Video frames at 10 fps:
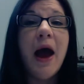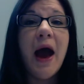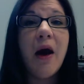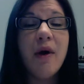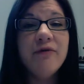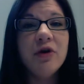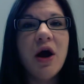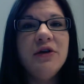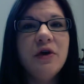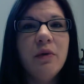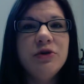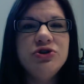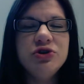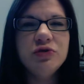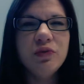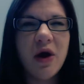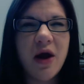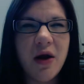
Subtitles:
However, I don't want you to